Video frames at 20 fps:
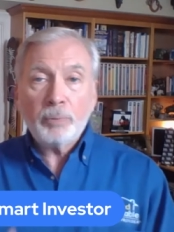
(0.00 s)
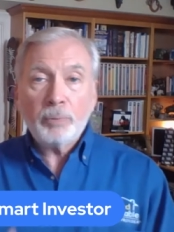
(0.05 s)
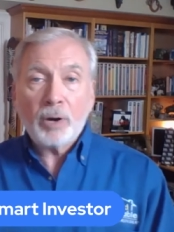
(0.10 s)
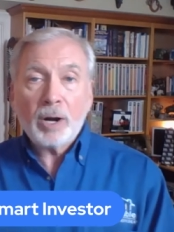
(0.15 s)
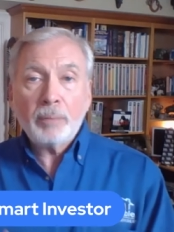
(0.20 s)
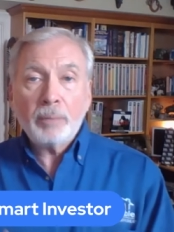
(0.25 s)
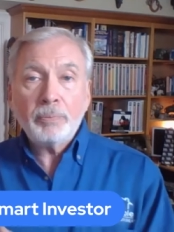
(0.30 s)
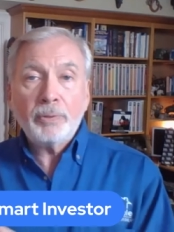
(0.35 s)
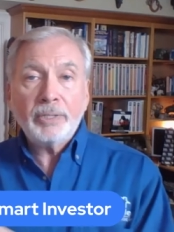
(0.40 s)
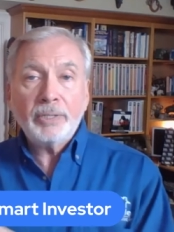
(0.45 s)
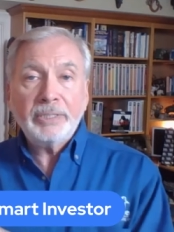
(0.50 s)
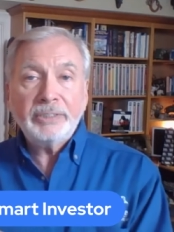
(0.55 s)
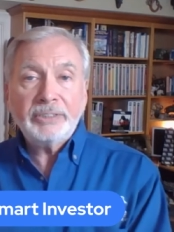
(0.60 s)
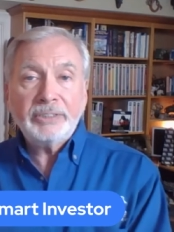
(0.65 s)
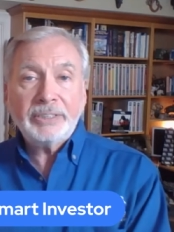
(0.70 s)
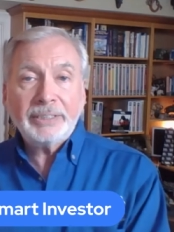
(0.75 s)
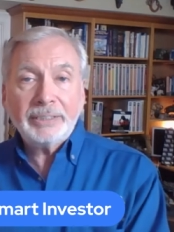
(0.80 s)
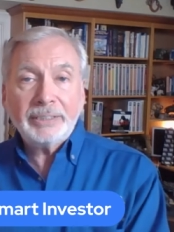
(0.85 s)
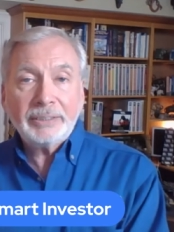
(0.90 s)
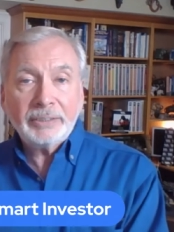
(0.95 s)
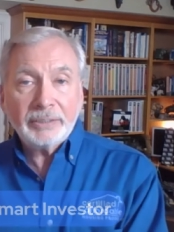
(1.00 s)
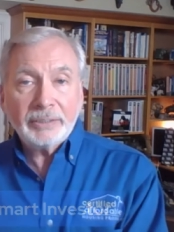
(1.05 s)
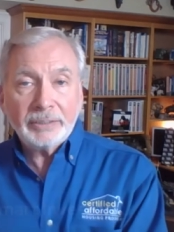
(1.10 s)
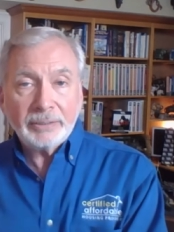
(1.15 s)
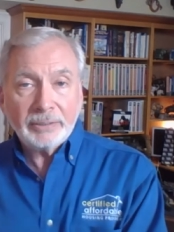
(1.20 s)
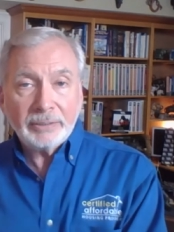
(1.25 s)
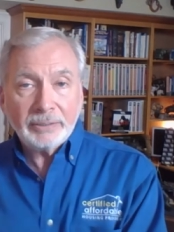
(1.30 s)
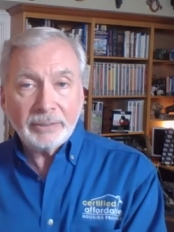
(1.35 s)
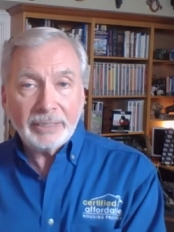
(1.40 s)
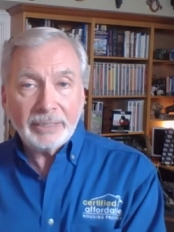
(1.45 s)
properties
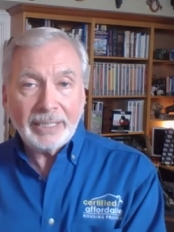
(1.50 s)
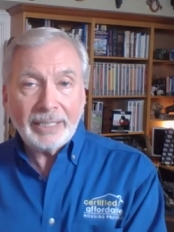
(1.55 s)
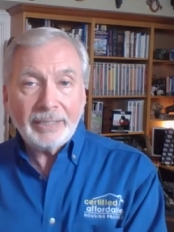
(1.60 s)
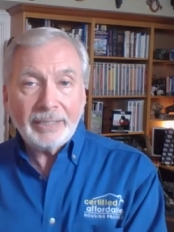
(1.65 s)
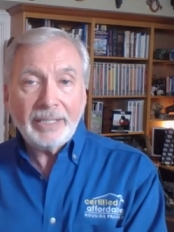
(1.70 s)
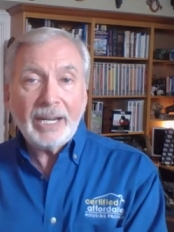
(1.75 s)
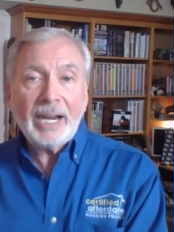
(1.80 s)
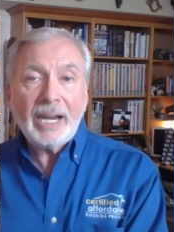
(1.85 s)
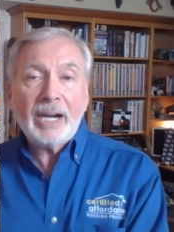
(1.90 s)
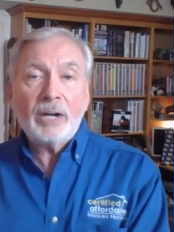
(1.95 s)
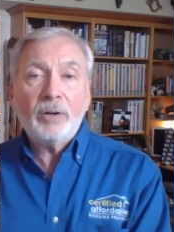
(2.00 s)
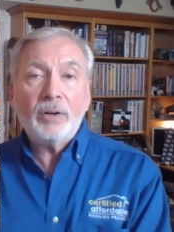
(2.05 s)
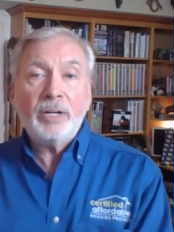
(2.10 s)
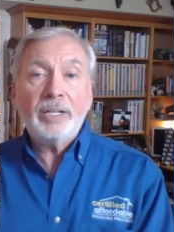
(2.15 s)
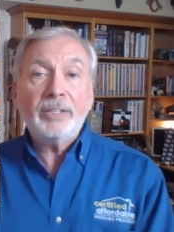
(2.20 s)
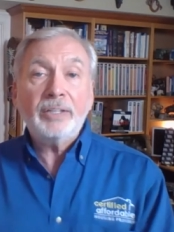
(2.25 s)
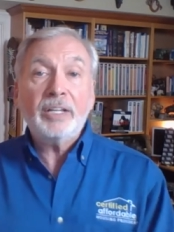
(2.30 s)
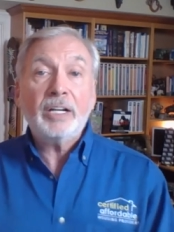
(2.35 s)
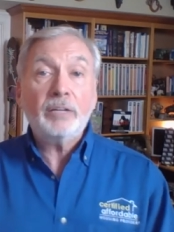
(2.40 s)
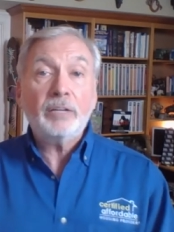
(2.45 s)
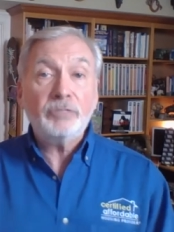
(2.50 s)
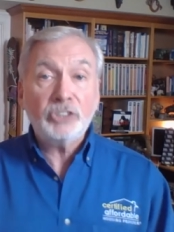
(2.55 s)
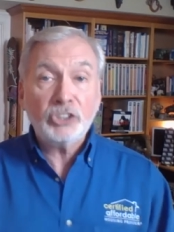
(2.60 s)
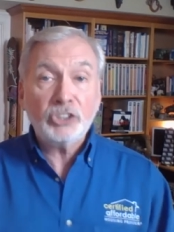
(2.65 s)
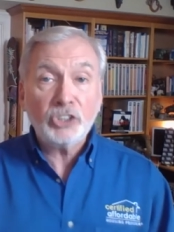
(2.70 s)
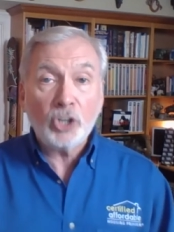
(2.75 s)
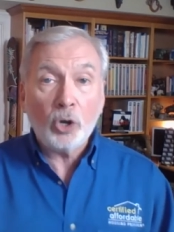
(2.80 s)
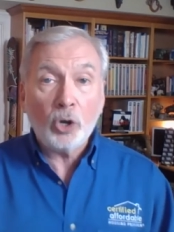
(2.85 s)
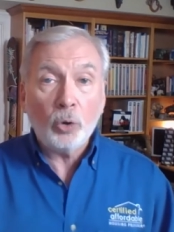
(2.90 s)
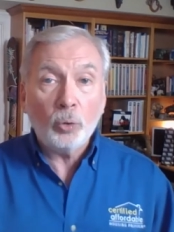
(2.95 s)
in the area that have
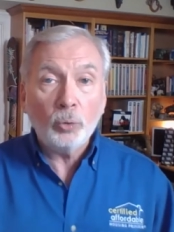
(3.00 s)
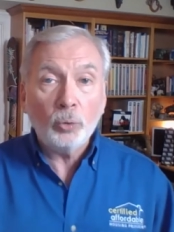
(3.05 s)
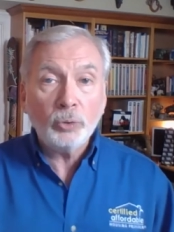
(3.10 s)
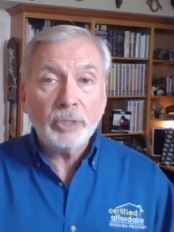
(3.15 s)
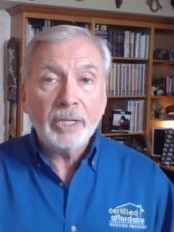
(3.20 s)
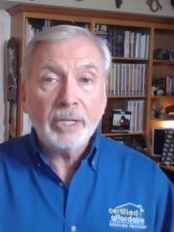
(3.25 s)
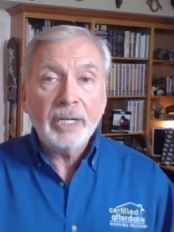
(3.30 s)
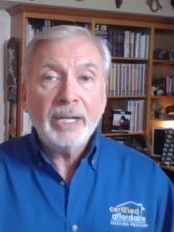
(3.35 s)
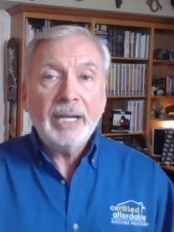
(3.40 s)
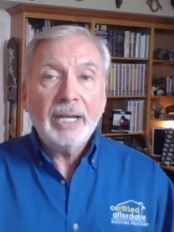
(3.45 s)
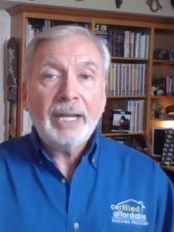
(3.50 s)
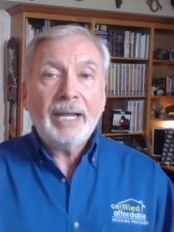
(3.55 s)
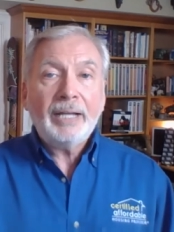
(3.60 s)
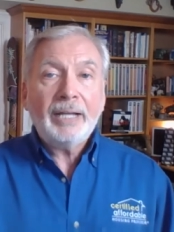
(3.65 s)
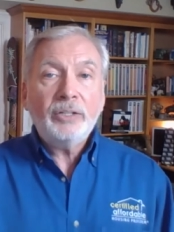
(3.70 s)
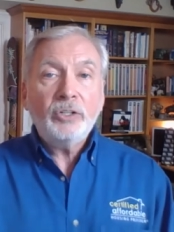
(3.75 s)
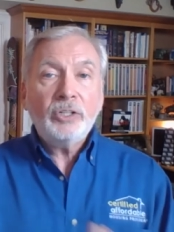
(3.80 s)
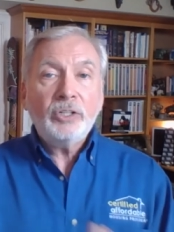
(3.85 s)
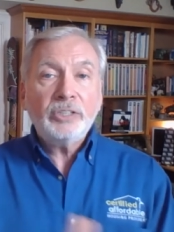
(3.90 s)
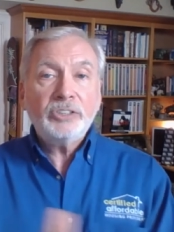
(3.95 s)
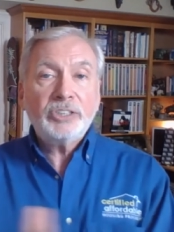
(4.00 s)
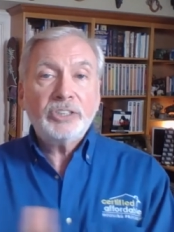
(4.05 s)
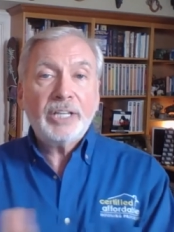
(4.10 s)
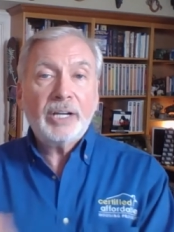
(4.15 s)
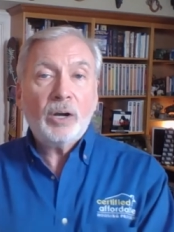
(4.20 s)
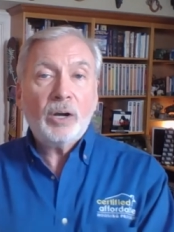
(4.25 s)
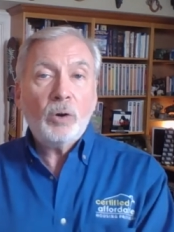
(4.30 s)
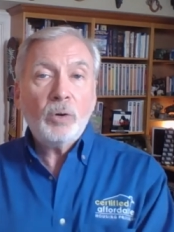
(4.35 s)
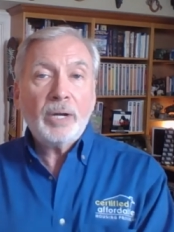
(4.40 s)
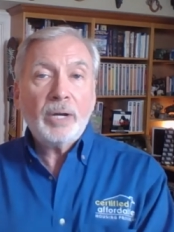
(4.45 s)
sold, and you can
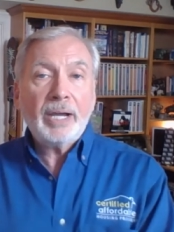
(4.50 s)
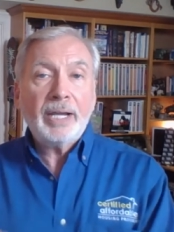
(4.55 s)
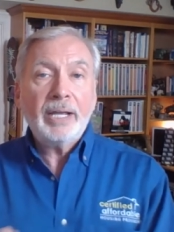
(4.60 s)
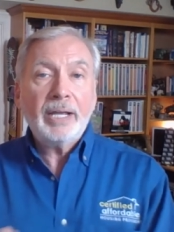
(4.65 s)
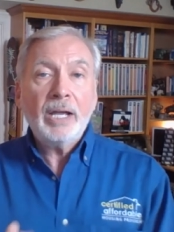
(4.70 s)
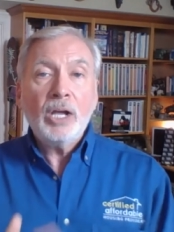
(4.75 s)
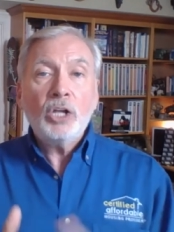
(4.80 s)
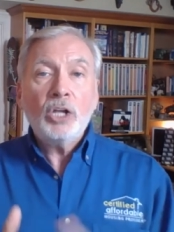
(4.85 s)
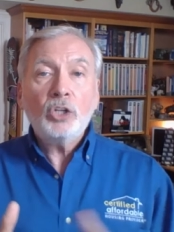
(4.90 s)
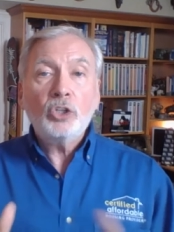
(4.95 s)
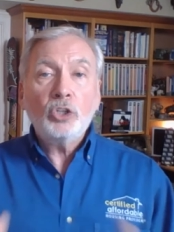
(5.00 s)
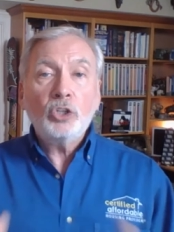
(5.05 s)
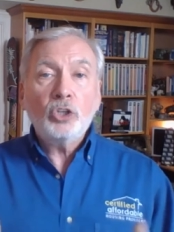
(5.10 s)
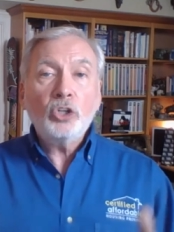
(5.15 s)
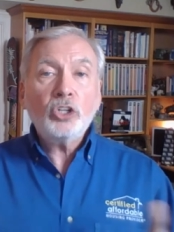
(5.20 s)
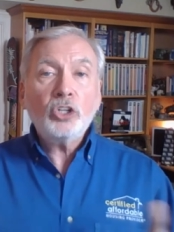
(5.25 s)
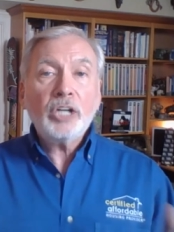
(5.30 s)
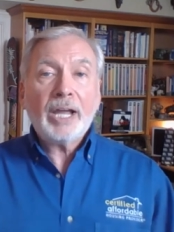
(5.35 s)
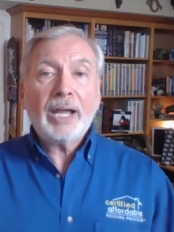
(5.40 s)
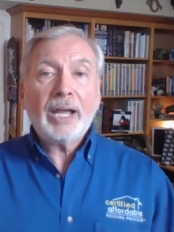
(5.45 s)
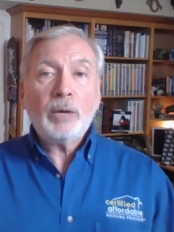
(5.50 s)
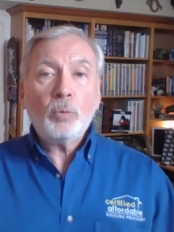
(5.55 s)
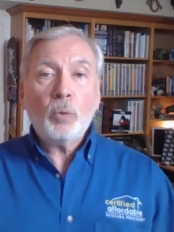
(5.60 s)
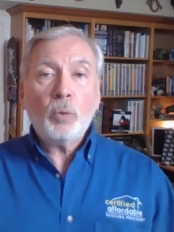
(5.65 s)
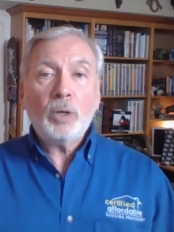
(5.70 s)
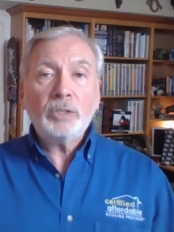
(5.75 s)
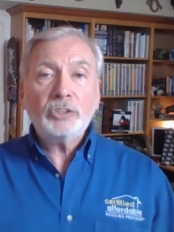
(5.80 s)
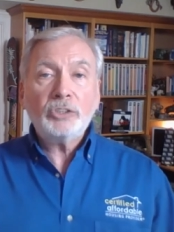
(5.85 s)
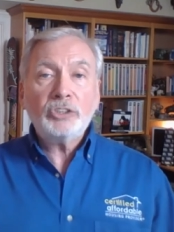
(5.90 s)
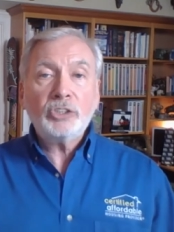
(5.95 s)
say, okay, Look at
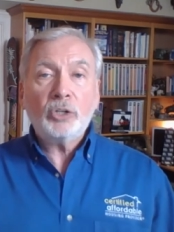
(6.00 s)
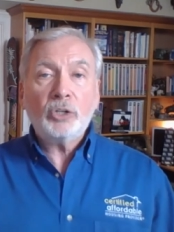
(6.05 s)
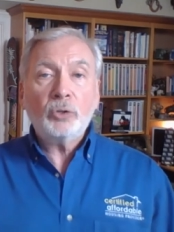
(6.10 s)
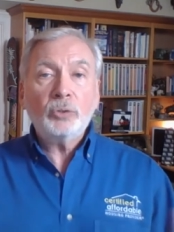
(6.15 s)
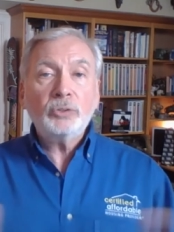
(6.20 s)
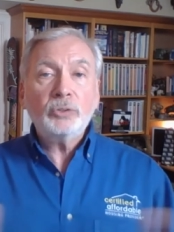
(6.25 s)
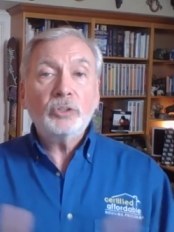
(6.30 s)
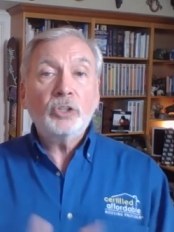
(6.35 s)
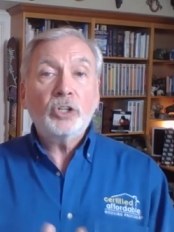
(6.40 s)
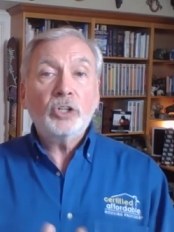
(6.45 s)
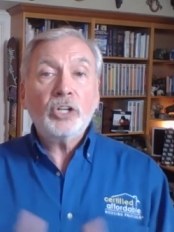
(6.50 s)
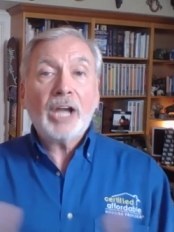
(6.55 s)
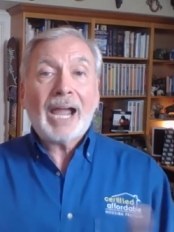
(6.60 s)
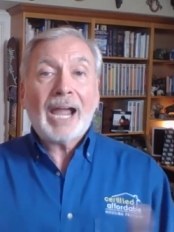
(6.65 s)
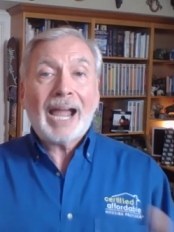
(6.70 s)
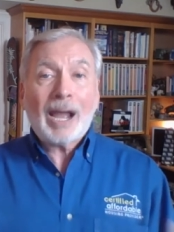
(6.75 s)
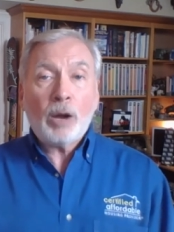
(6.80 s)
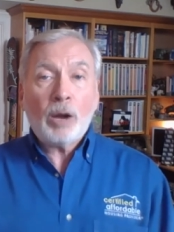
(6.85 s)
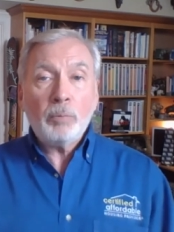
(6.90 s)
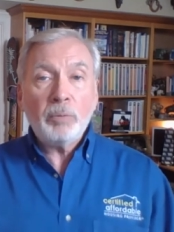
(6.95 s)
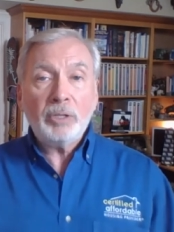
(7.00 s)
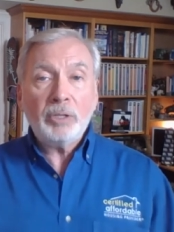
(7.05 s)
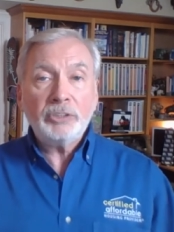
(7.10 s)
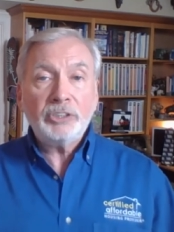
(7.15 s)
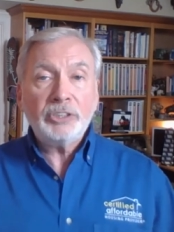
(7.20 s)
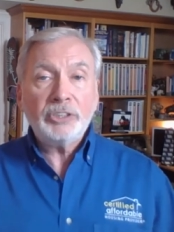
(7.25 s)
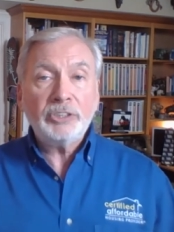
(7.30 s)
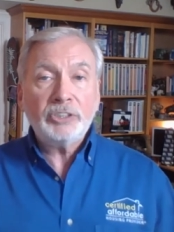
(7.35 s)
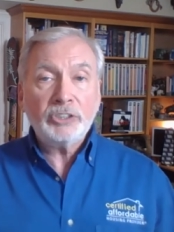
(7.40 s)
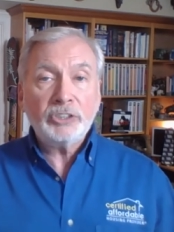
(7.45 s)
what sold, look how much
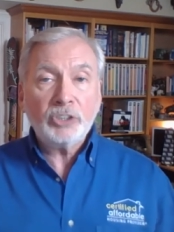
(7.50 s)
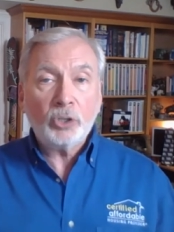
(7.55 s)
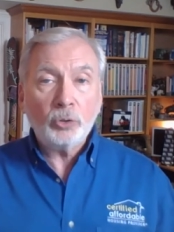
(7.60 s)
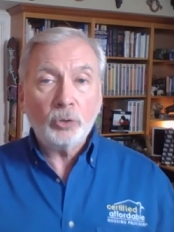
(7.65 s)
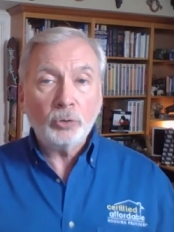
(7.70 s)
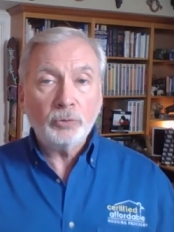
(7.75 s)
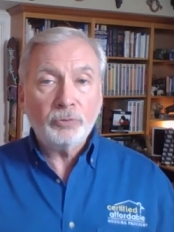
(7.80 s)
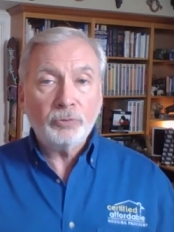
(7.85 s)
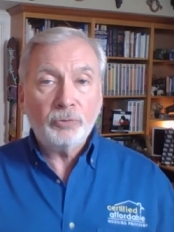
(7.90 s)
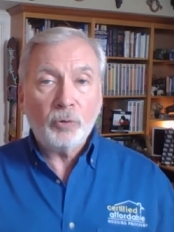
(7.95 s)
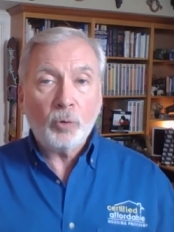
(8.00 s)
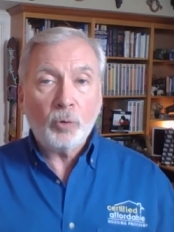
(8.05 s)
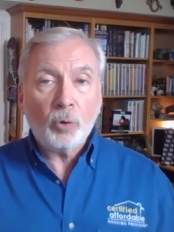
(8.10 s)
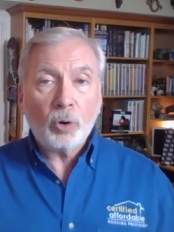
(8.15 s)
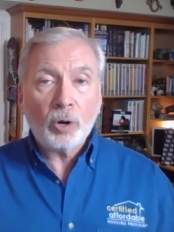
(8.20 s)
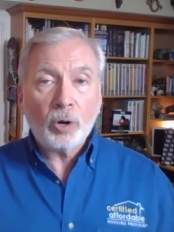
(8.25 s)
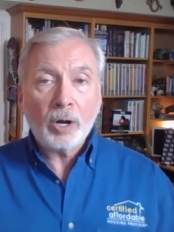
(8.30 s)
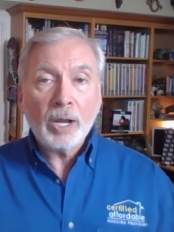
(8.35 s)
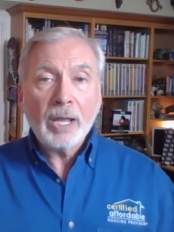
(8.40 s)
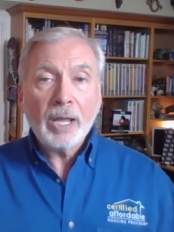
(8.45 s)
it sold for.